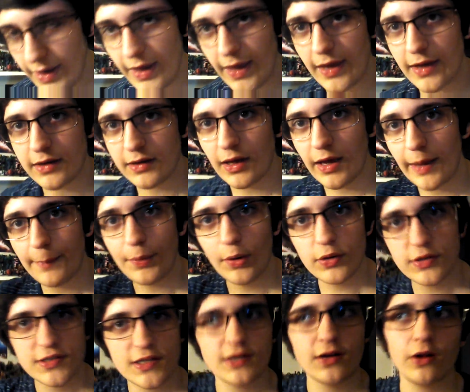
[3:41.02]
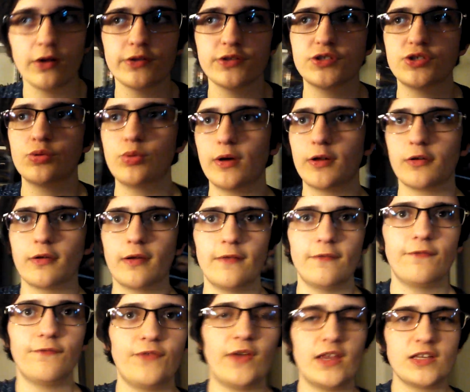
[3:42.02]
And I posted it on Twitter
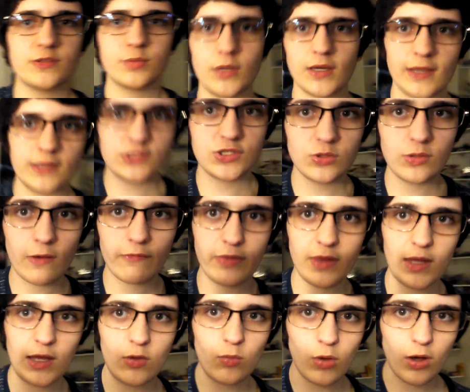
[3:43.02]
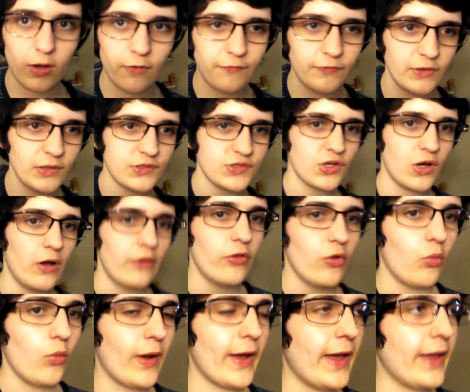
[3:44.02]
and Facebook. I do have the Ewok Village on
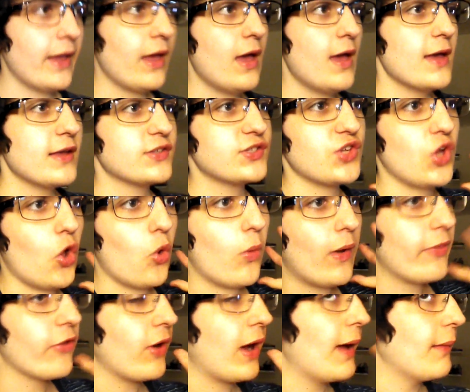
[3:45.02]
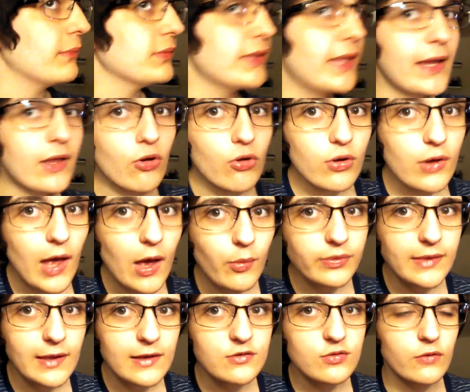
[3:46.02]
the way, so whether I'm late or not
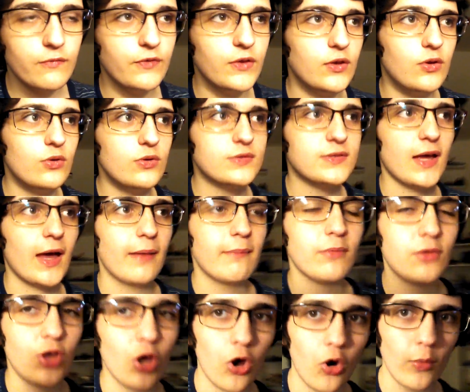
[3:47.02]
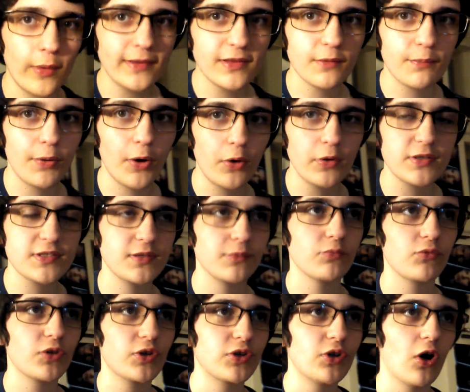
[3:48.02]
with these reviews, I'm going to post
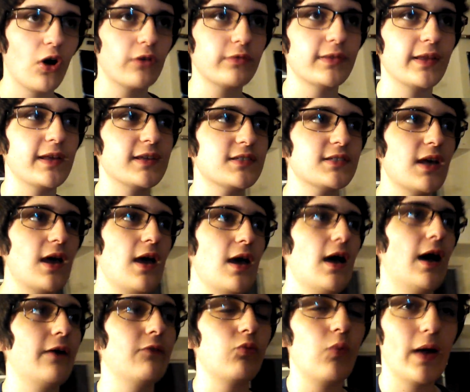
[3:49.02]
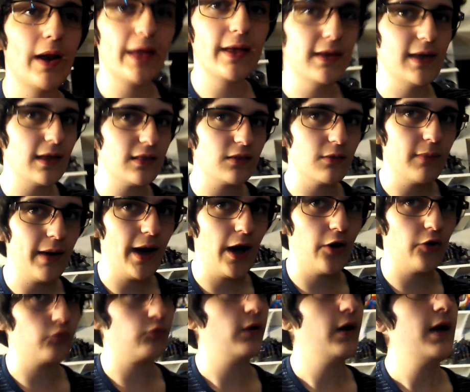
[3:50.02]
them regardless of when I get them
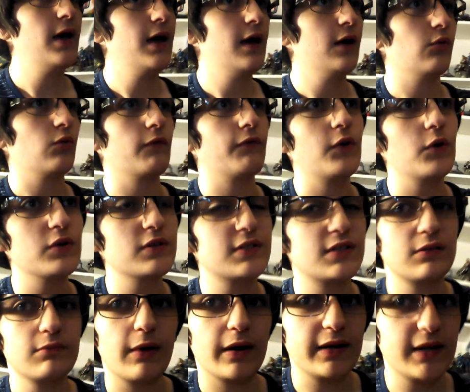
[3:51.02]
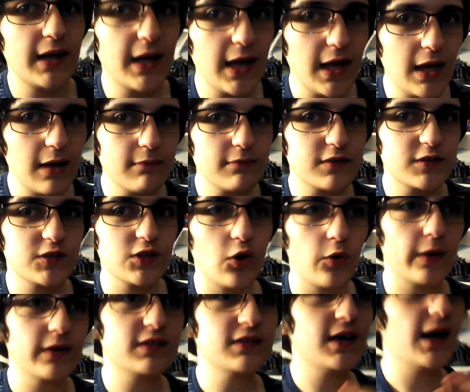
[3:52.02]
out. Reviews is in my name,
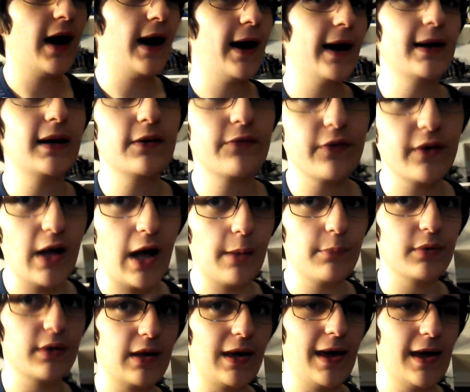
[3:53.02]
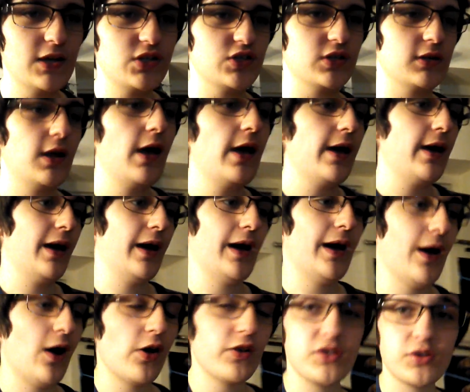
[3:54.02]
so it's kind of an obligation.
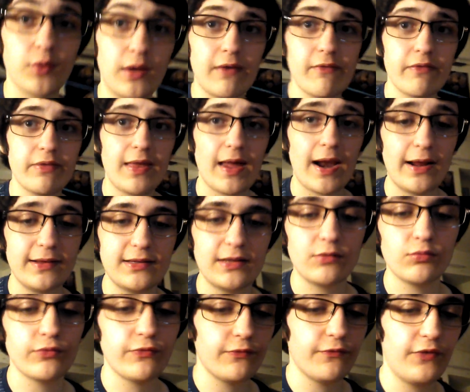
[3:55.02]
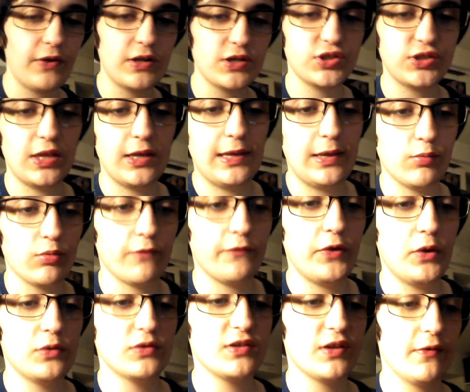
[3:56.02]
Also, given that I didn't finish the
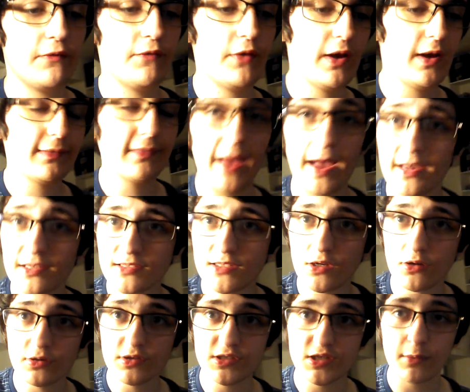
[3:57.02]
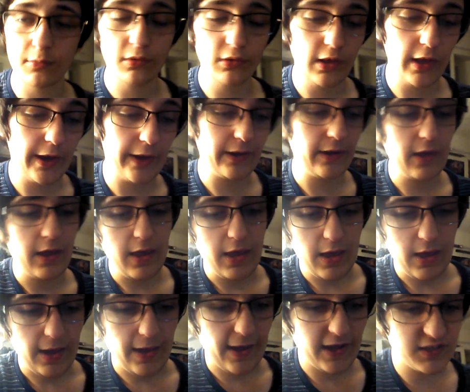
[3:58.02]
reviews of last year's summer line.
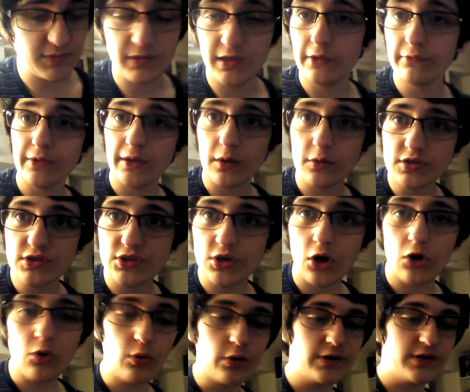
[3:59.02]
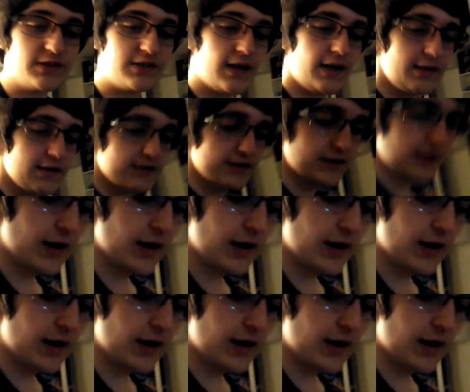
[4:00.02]
Speaking of Lego Star Wars sets,